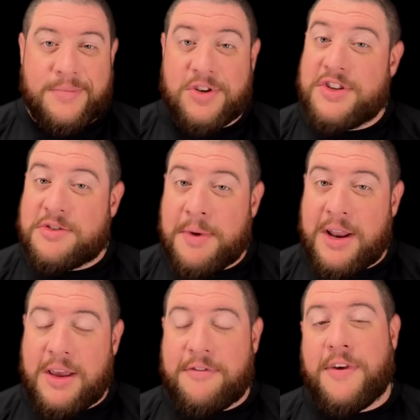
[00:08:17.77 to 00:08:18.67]

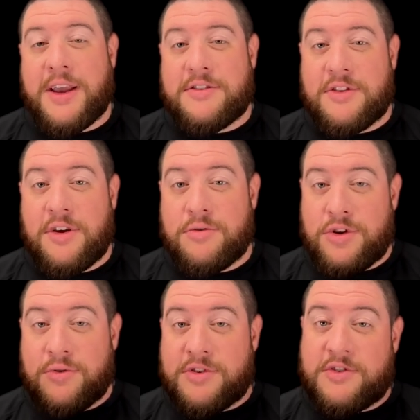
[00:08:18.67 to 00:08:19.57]
Discmania fans, though,
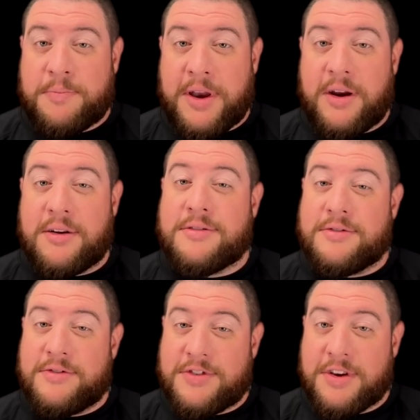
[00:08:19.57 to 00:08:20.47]
don't despair.
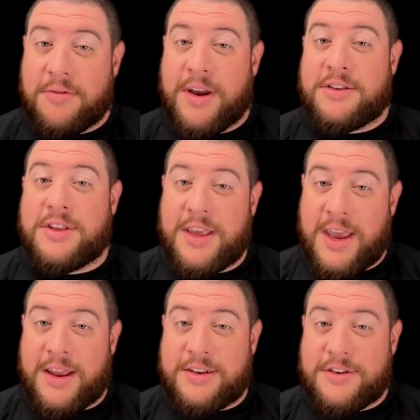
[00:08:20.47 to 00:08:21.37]
Stick around to
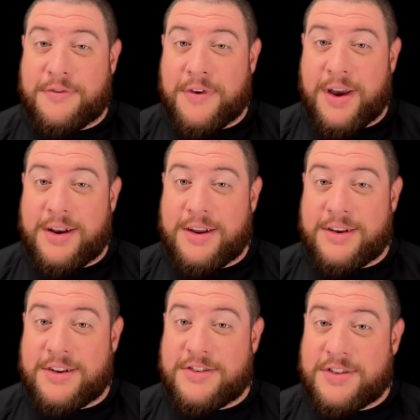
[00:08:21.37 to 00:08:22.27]
the end to find
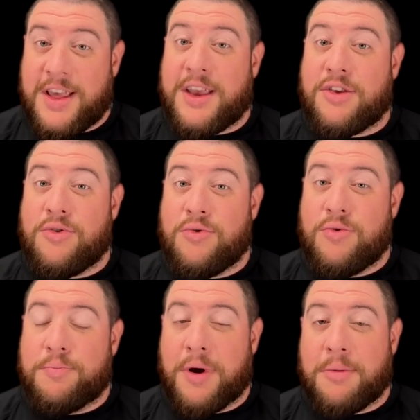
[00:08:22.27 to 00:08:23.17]
a disc that
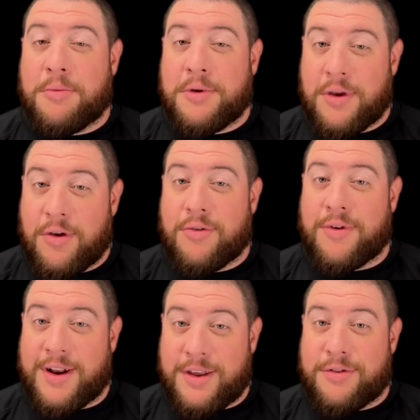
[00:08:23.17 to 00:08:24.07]
you probably
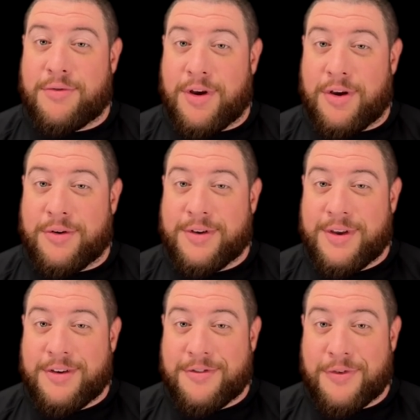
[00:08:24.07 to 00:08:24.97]
already throw
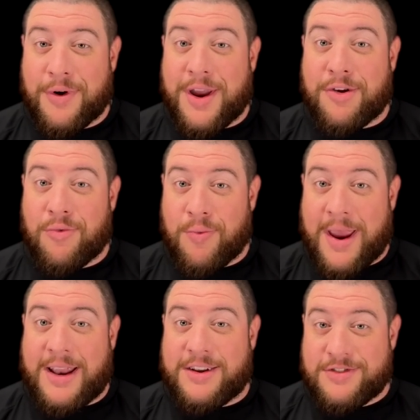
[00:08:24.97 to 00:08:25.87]
for a
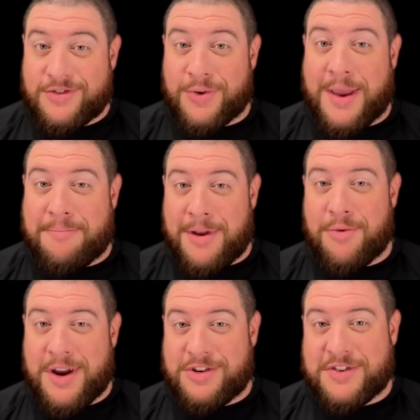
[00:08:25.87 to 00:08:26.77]
great straight
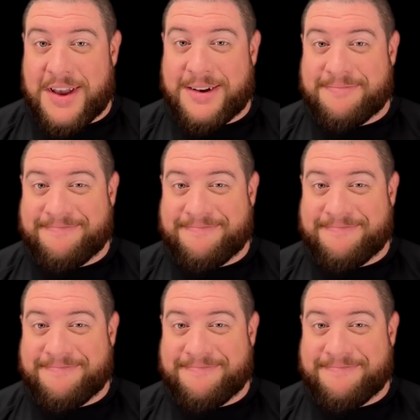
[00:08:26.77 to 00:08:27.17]
mid range slot.